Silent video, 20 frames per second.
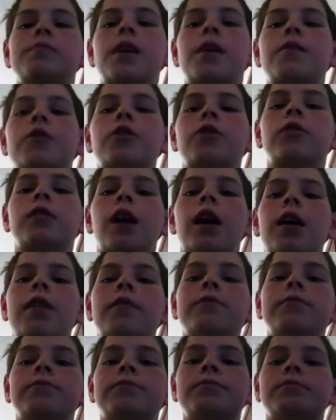have a good
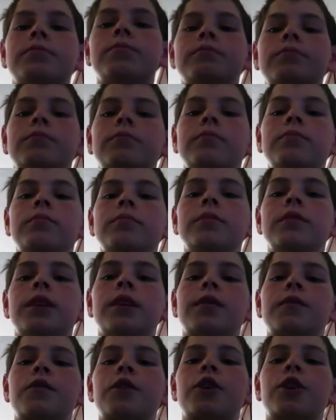life
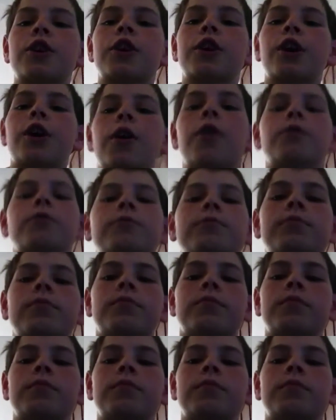and I've got a cold